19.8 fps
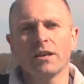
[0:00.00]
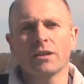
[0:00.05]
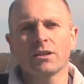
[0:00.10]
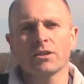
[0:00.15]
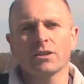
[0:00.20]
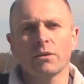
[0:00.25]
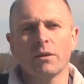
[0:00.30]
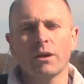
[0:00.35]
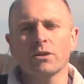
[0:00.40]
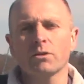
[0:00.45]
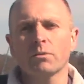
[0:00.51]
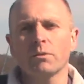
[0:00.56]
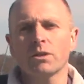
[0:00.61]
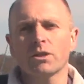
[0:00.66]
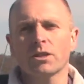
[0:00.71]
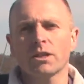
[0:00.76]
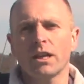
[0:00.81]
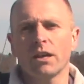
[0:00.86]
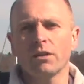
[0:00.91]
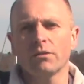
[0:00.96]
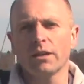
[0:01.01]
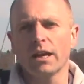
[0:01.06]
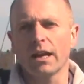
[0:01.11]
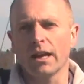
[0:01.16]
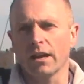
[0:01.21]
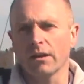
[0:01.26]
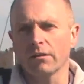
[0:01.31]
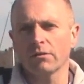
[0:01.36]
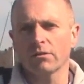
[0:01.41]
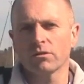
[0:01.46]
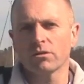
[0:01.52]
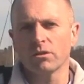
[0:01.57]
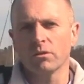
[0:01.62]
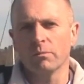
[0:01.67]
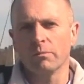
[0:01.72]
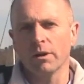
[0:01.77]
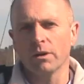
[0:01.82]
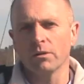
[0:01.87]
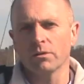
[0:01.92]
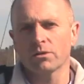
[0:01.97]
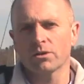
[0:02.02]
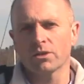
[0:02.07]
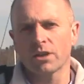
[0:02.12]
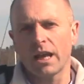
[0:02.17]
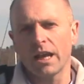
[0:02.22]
so as we slow down, the boat's